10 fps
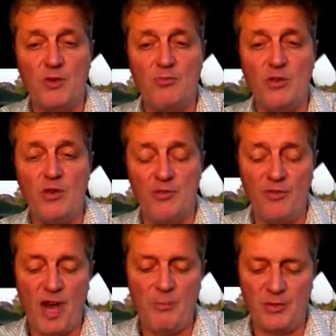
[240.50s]
you brood of
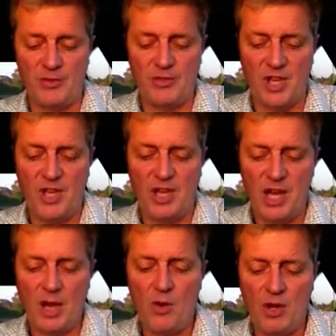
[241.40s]
vipers,
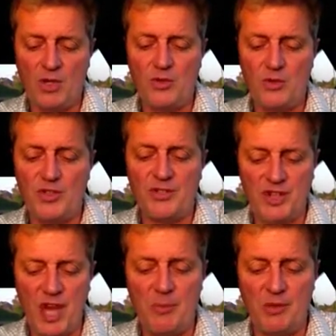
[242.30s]
how are you to
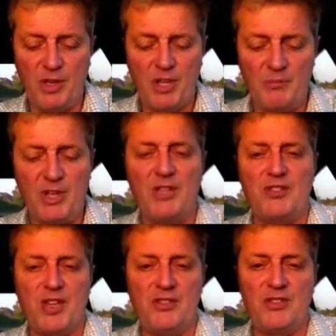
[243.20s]
escape being
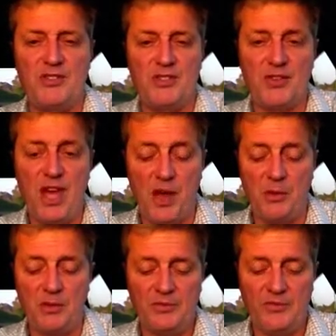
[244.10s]
sentenced to
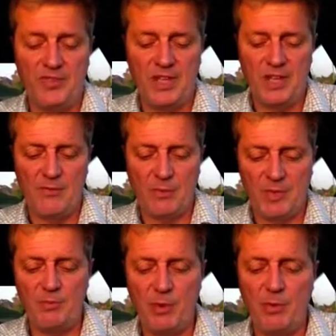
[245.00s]
hell?" From
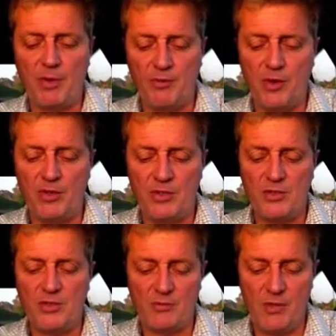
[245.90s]
these biblical
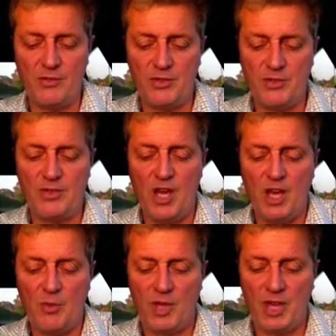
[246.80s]
references,
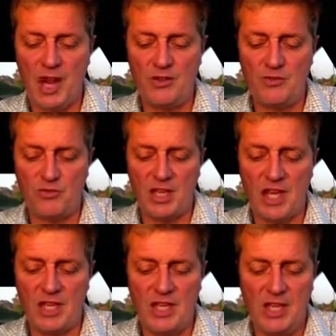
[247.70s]
we can
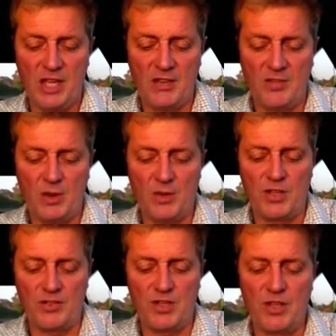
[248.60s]
ascertain that there was
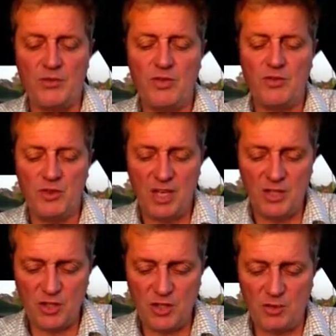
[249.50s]
an adulterous
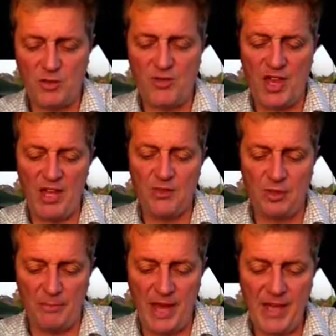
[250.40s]
relationship between the
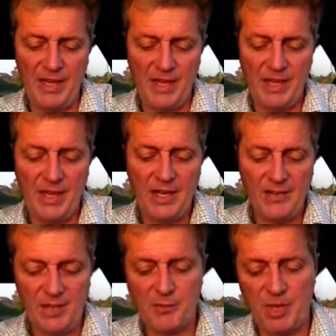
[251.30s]
angel and man,
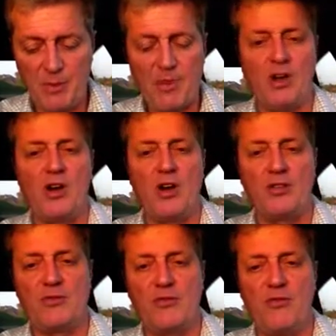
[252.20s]
and this became the
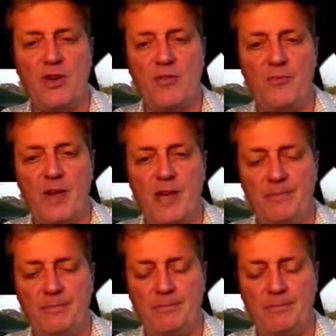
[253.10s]
cause of the fall of man.